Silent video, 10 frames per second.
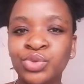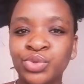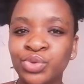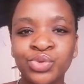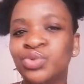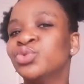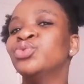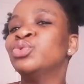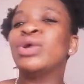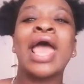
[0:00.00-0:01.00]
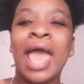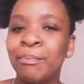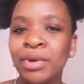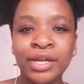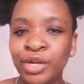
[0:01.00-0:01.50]
to
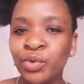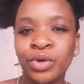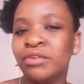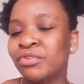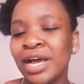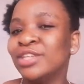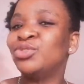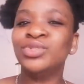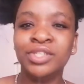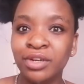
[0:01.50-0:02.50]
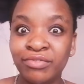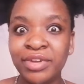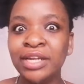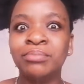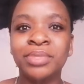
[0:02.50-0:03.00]
happen in order for us to
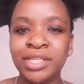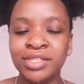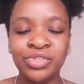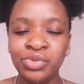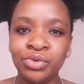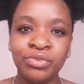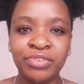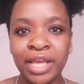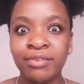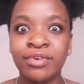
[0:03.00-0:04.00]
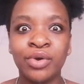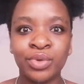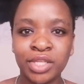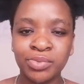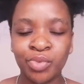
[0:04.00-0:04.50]
develop this new flavor
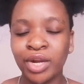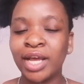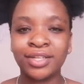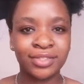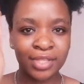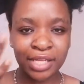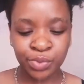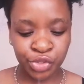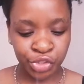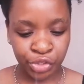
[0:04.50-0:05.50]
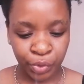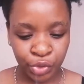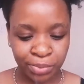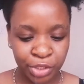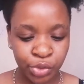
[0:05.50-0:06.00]
or this product. That's what you're going
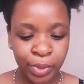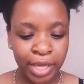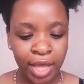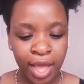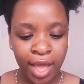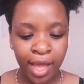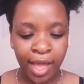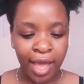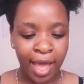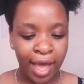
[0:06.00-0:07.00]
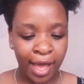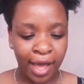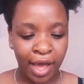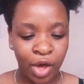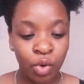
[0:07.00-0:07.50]
to be doing.
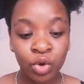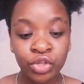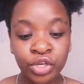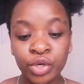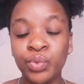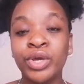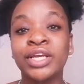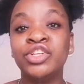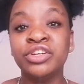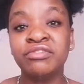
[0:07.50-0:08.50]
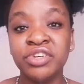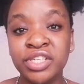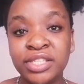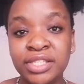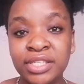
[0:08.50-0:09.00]
Or you can work in
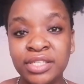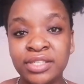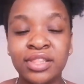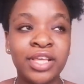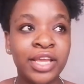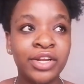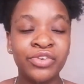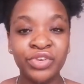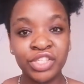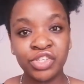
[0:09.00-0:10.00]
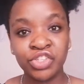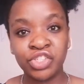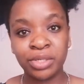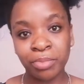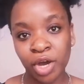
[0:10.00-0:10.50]
universities in the
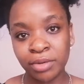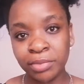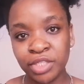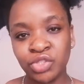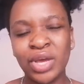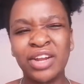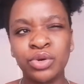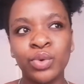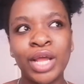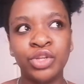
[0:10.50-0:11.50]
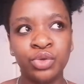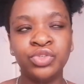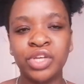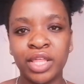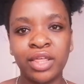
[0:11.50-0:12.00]
research department. So I know at
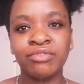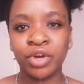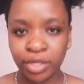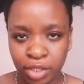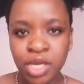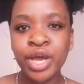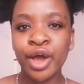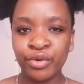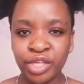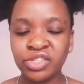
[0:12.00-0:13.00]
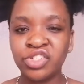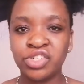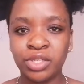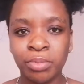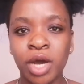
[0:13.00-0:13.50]
UJ they've got a
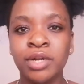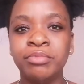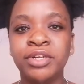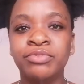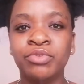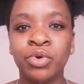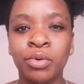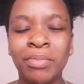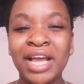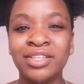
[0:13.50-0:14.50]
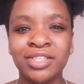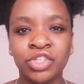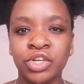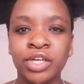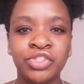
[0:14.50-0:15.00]
research department for
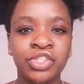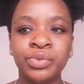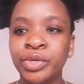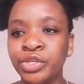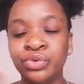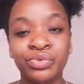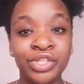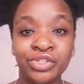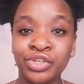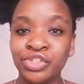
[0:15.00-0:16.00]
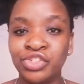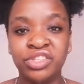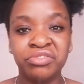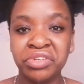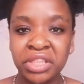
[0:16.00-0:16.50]
biotechnology where you research
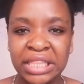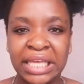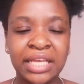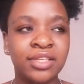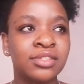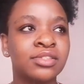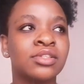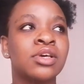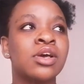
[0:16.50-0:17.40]
different things.